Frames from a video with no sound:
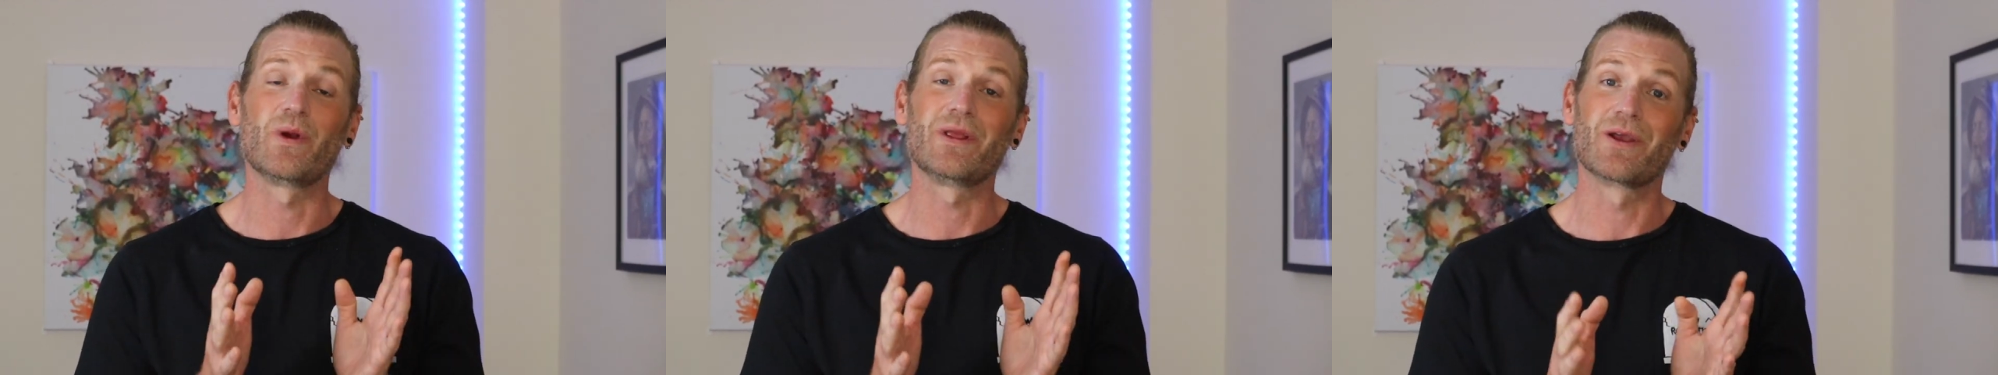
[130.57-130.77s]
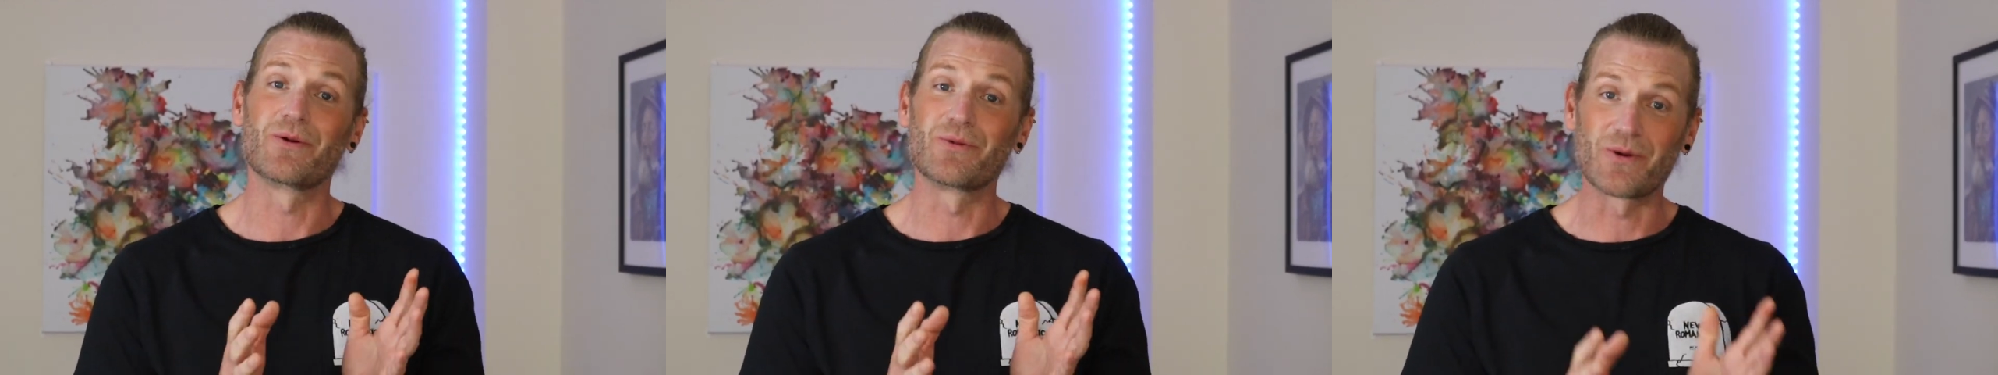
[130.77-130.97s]

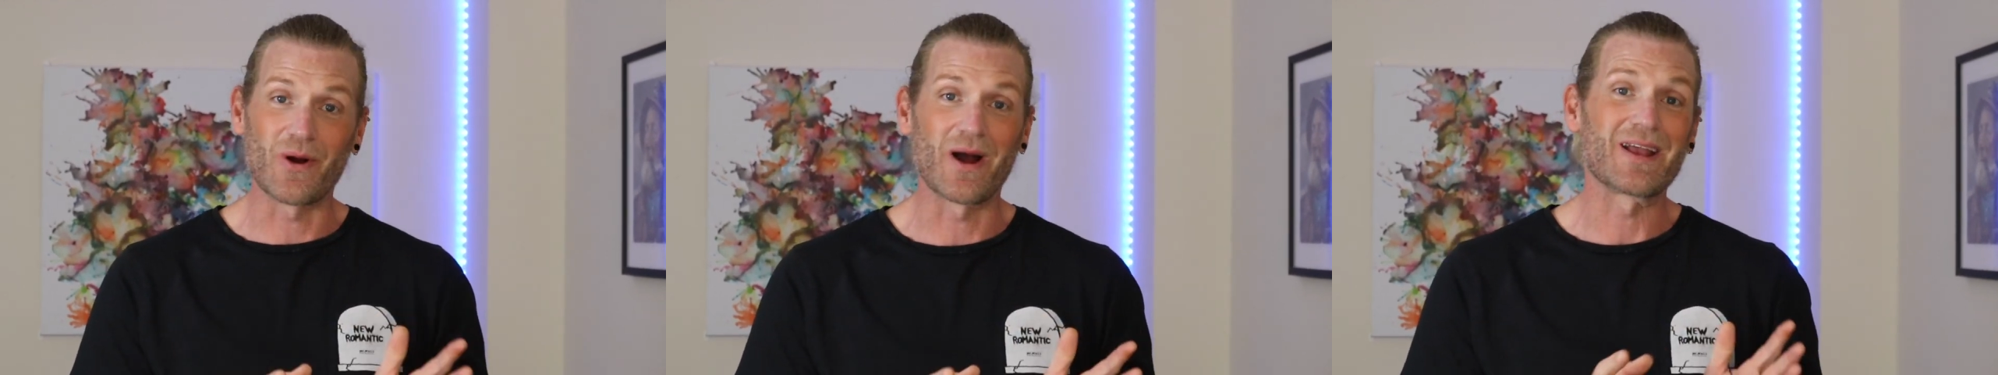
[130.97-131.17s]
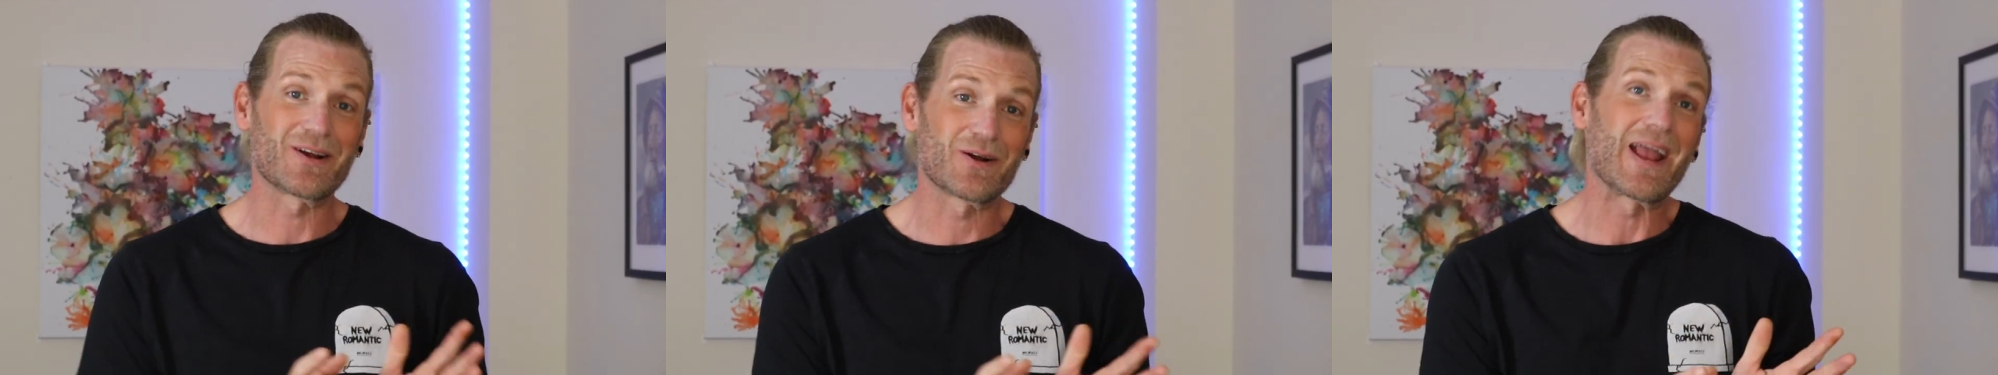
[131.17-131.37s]
we don't
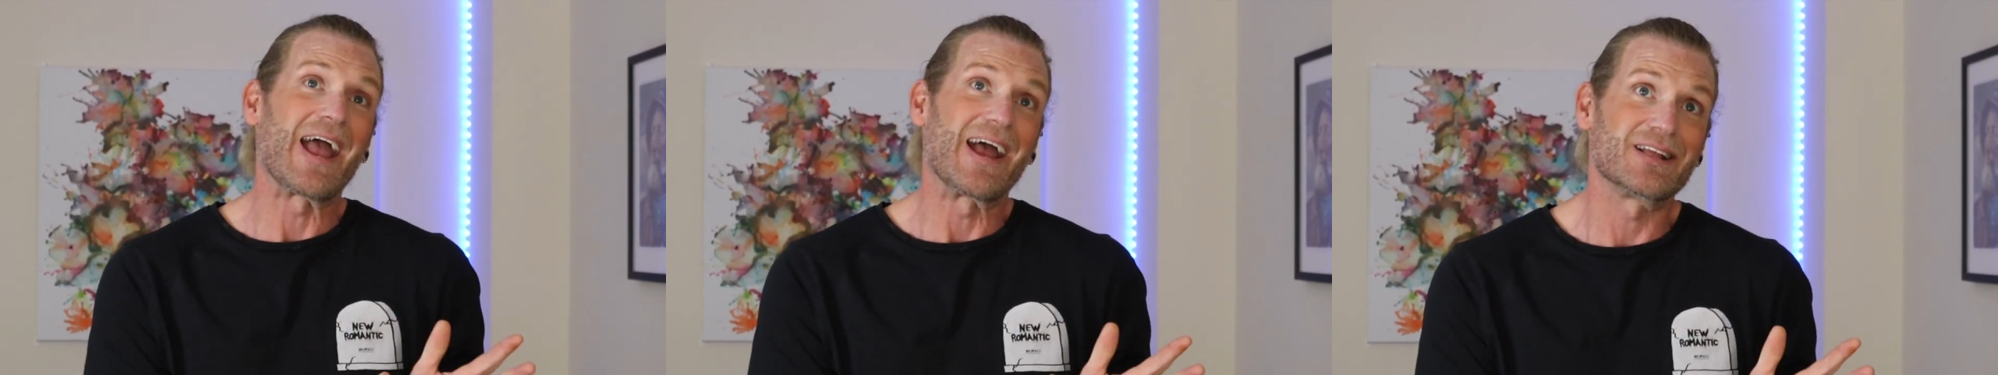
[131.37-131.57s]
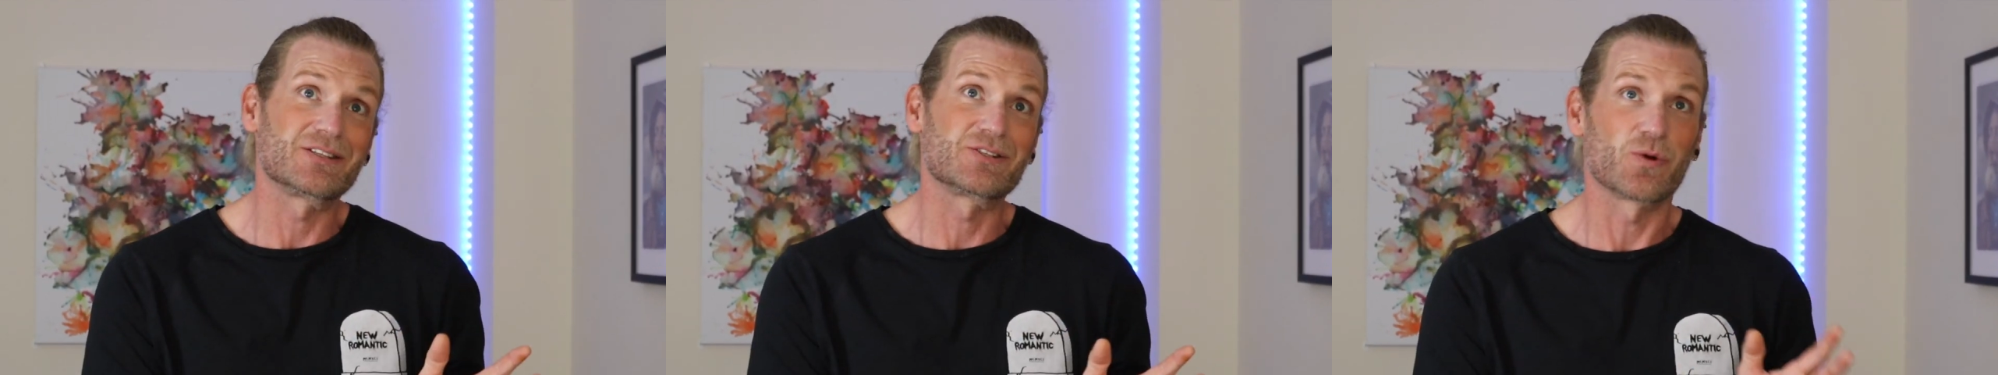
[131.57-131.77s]
quite get